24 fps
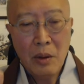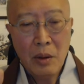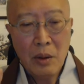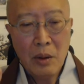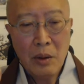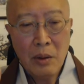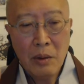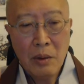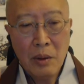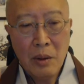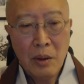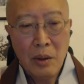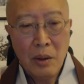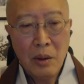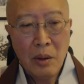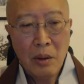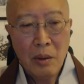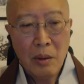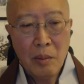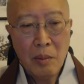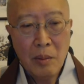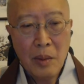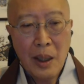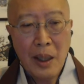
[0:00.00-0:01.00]
Your
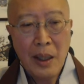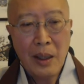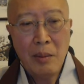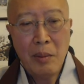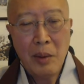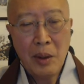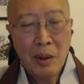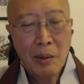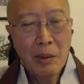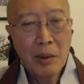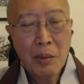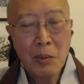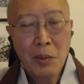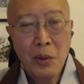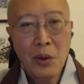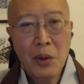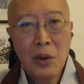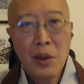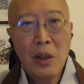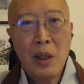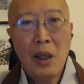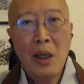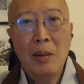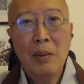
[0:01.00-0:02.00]
mind becomes
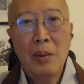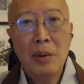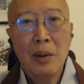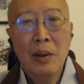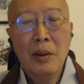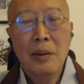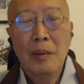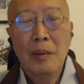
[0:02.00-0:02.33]
more stable.